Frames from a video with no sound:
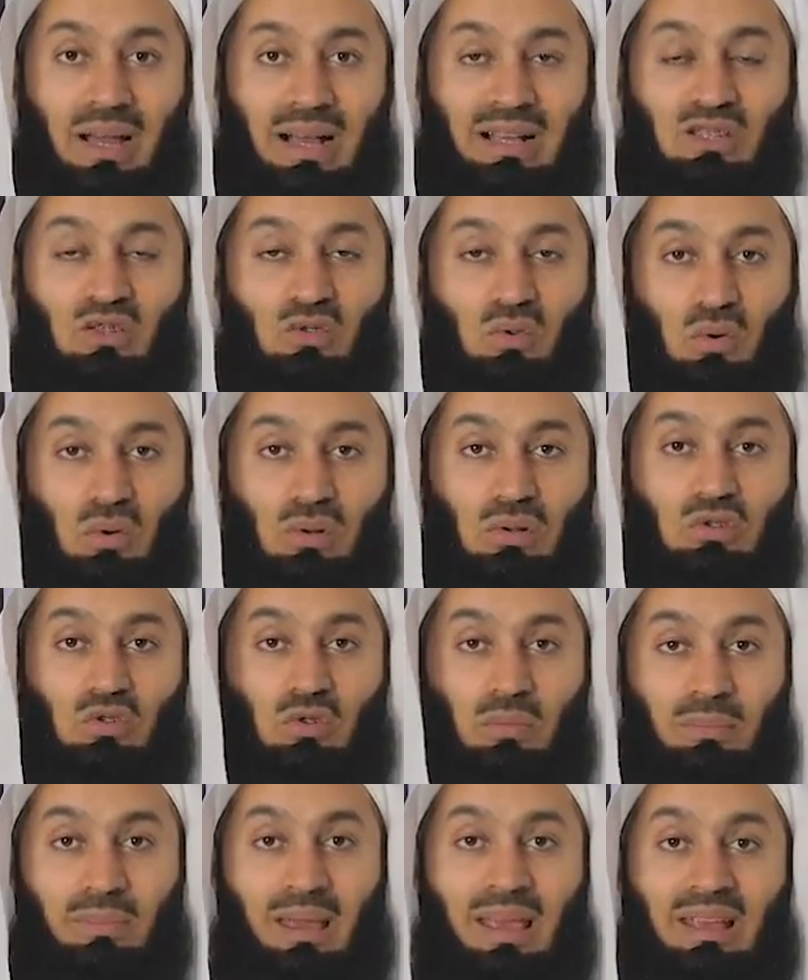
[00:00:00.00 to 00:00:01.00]
us all
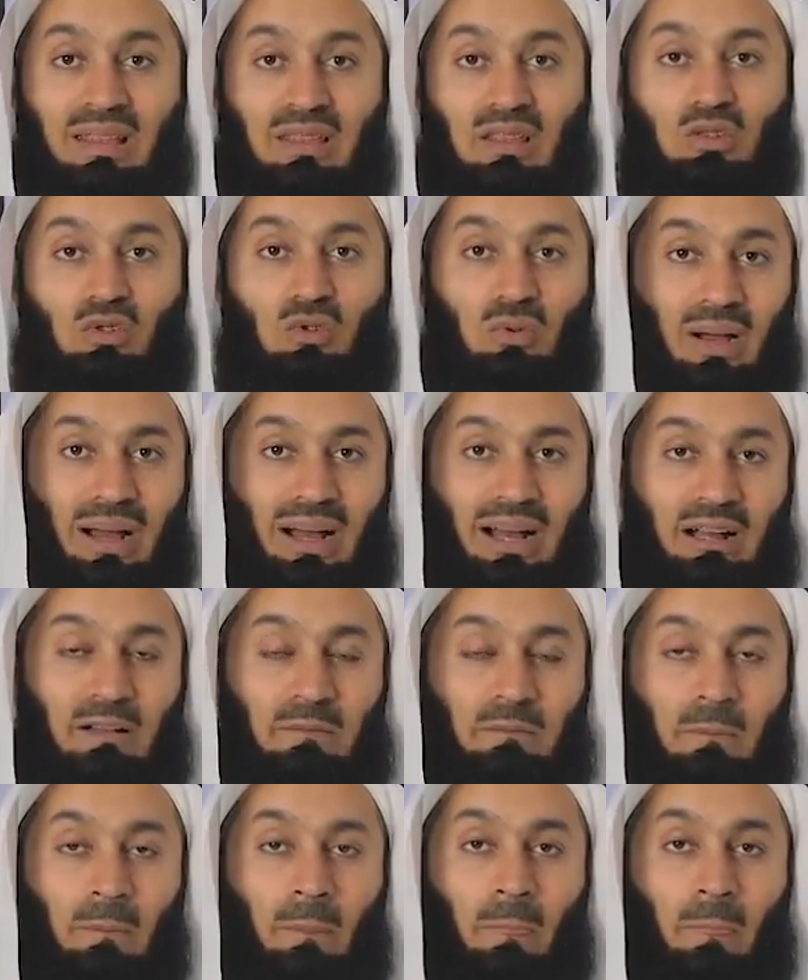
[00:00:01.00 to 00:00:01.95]
to make the dua.